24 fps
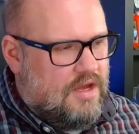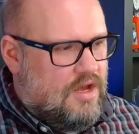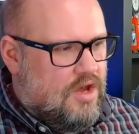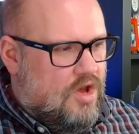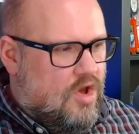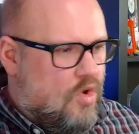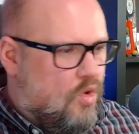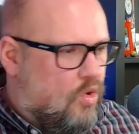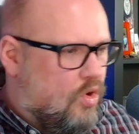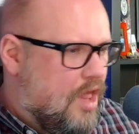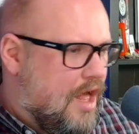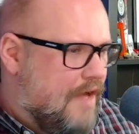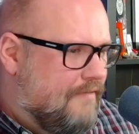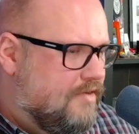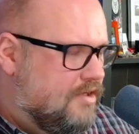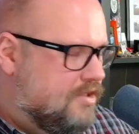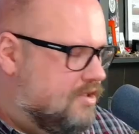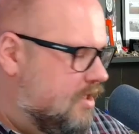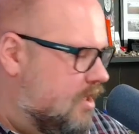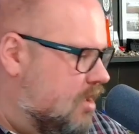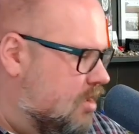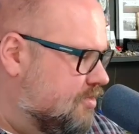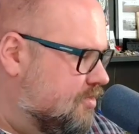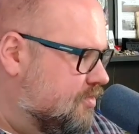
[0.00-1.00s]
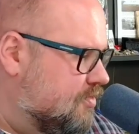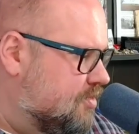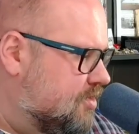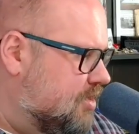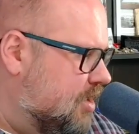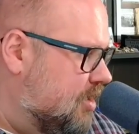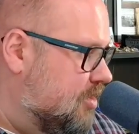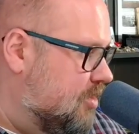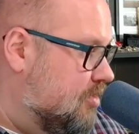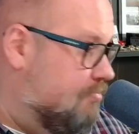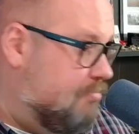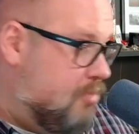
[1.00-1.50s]
We'll obviously also
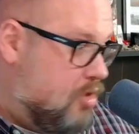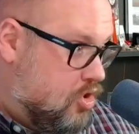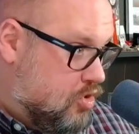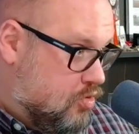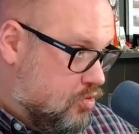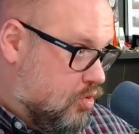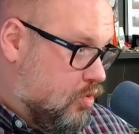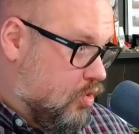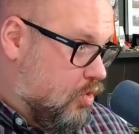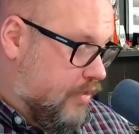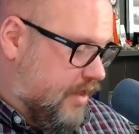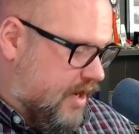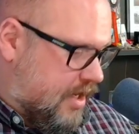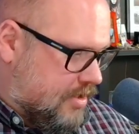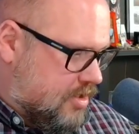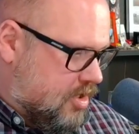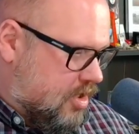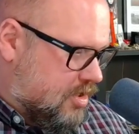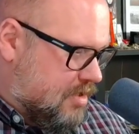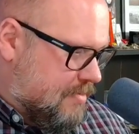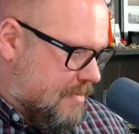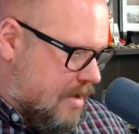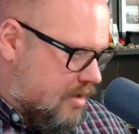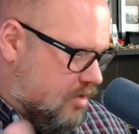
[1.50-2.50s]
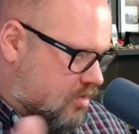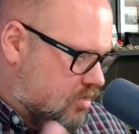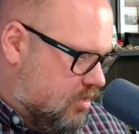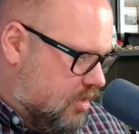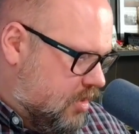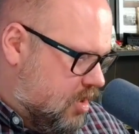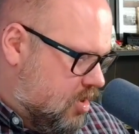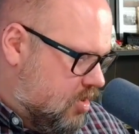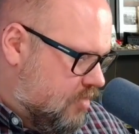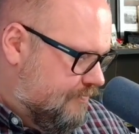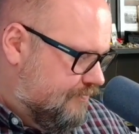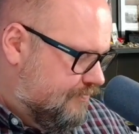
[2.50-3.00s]
see the Byrd rule that I talked about
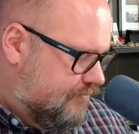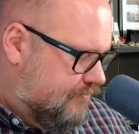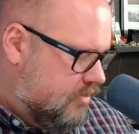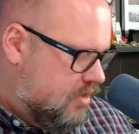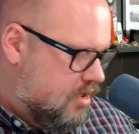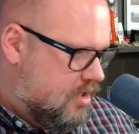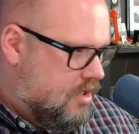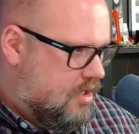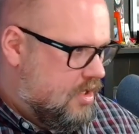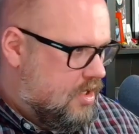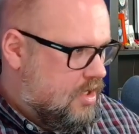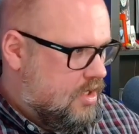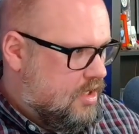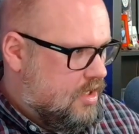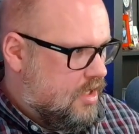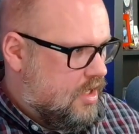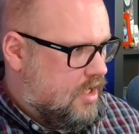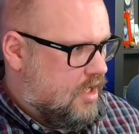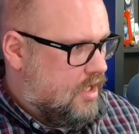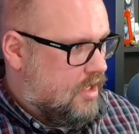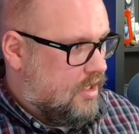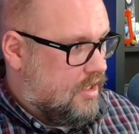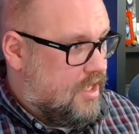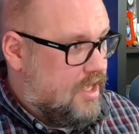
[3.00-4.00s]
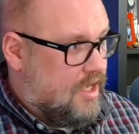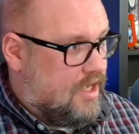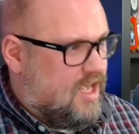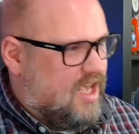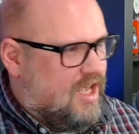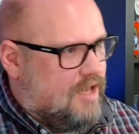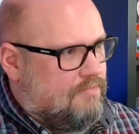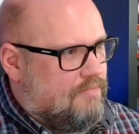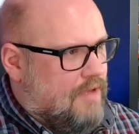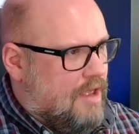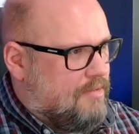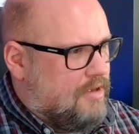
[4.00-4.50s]
earlier kick
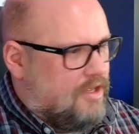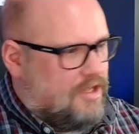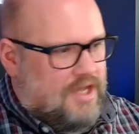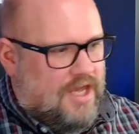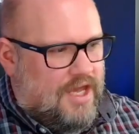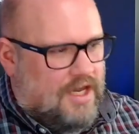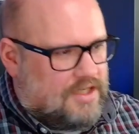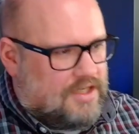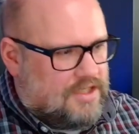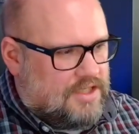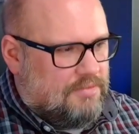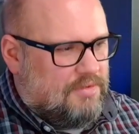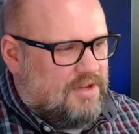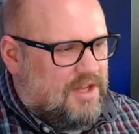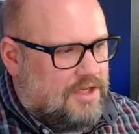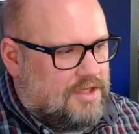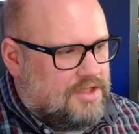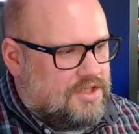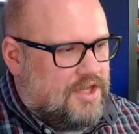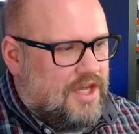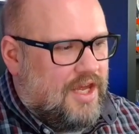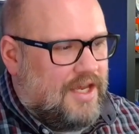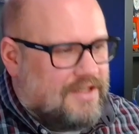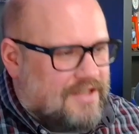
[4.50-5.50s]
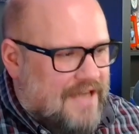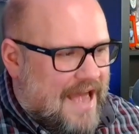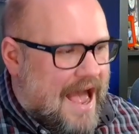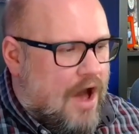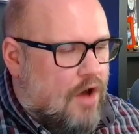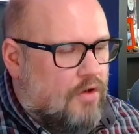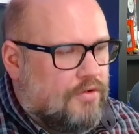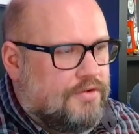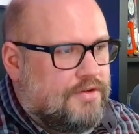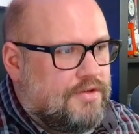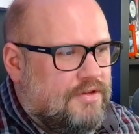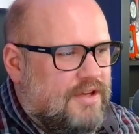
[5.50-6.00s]
in, maybe kick some of these things
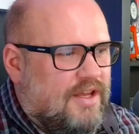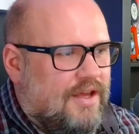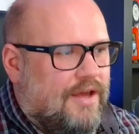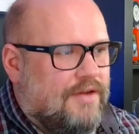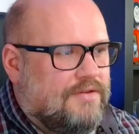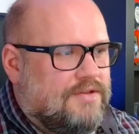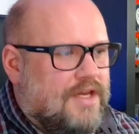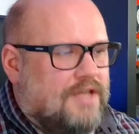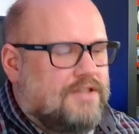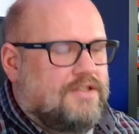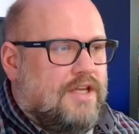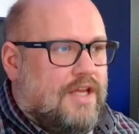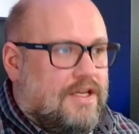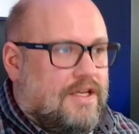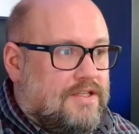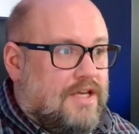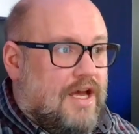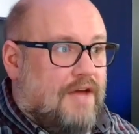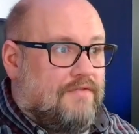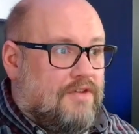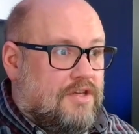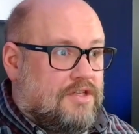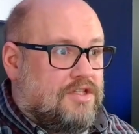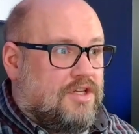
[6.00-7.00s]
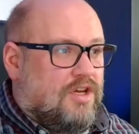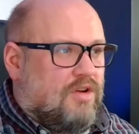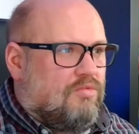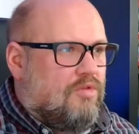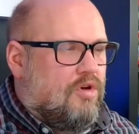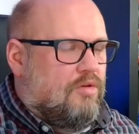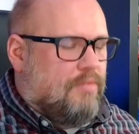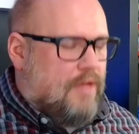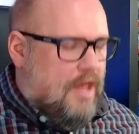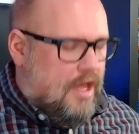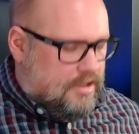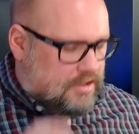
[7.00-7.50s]
out. So that's obviously a
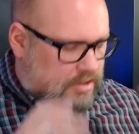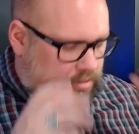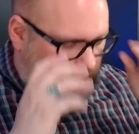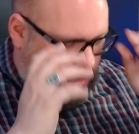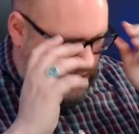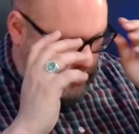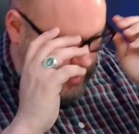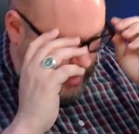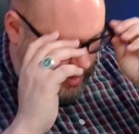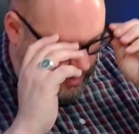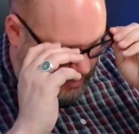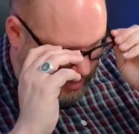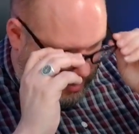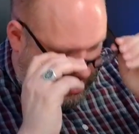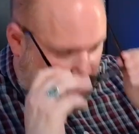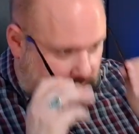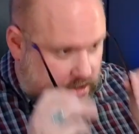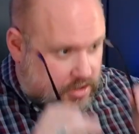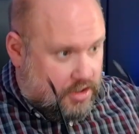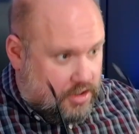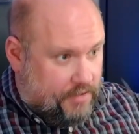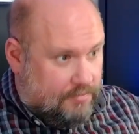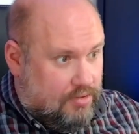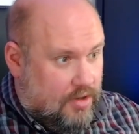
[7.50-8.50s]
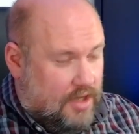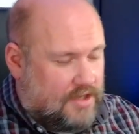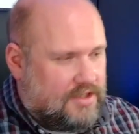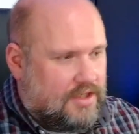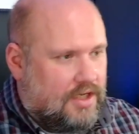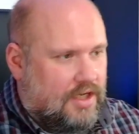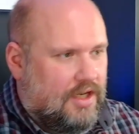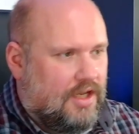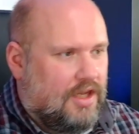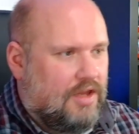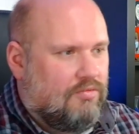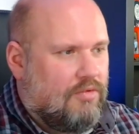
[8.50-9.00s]
roadblock. Some of the things that as the
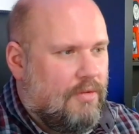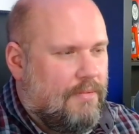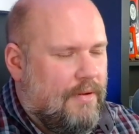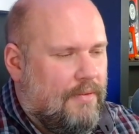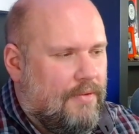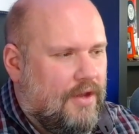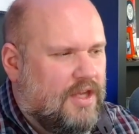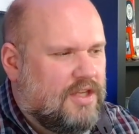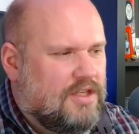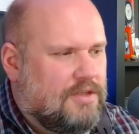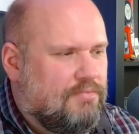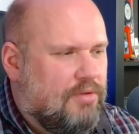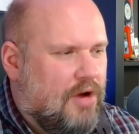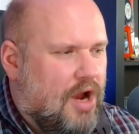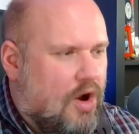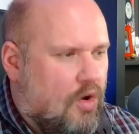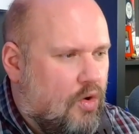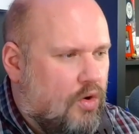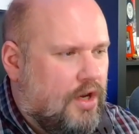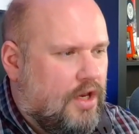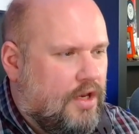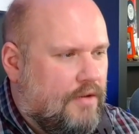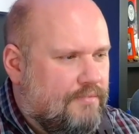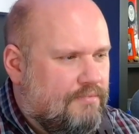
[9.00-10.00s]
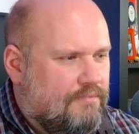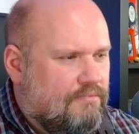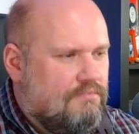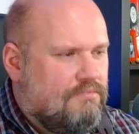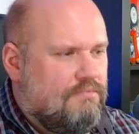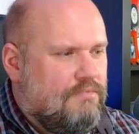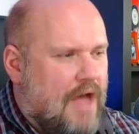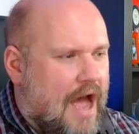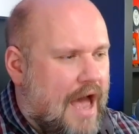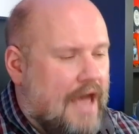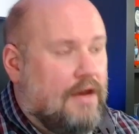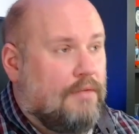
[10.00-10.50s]
president and the Republicans' priority
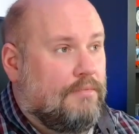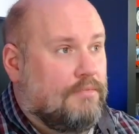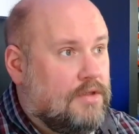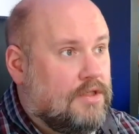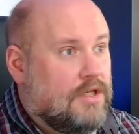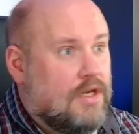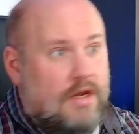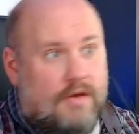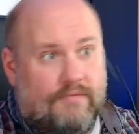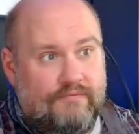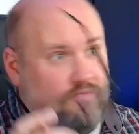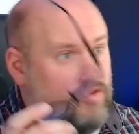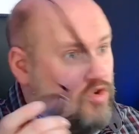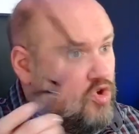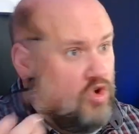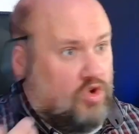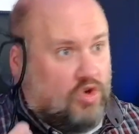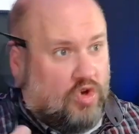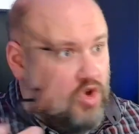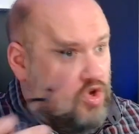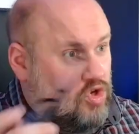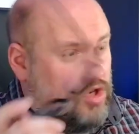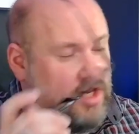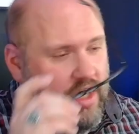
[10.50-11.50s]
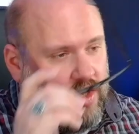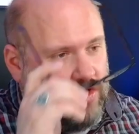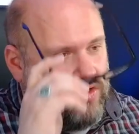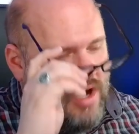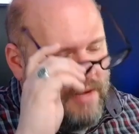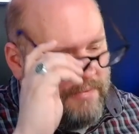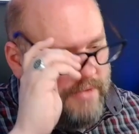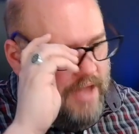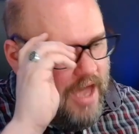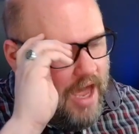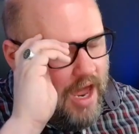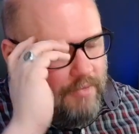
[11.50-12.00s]
items could get
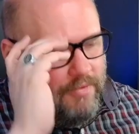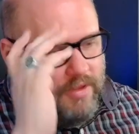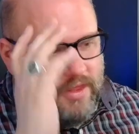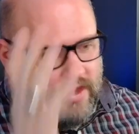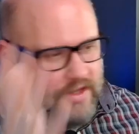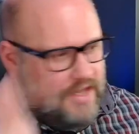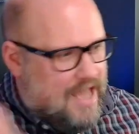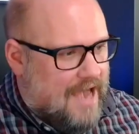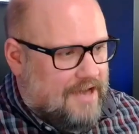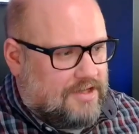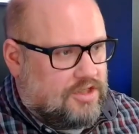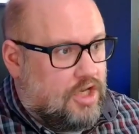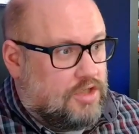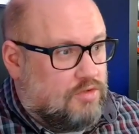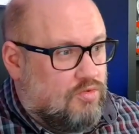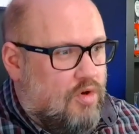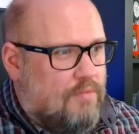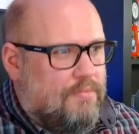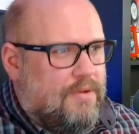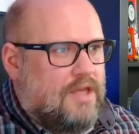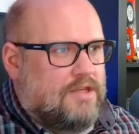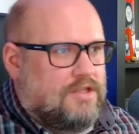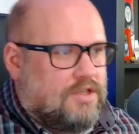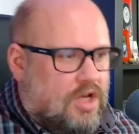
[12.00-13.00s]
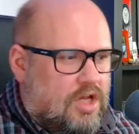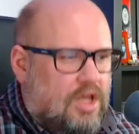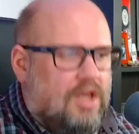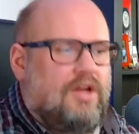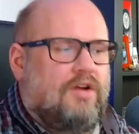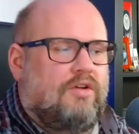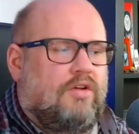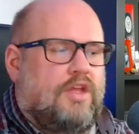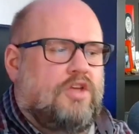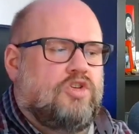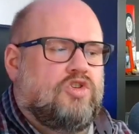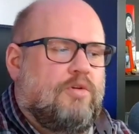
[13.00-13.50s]
dropped out. I mean, the tax cuts won't be. It's
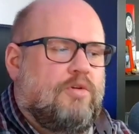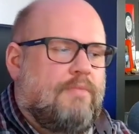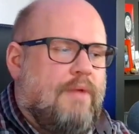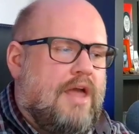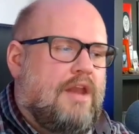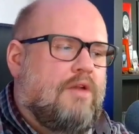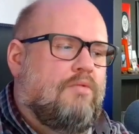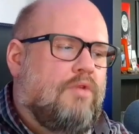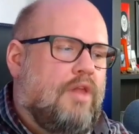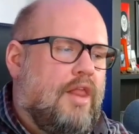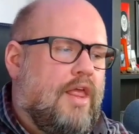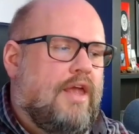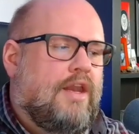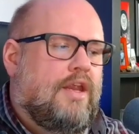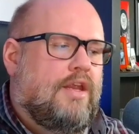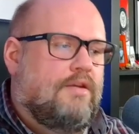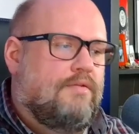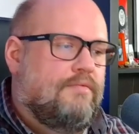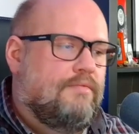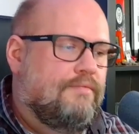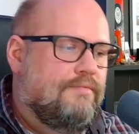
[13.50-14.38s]
clearly germane related.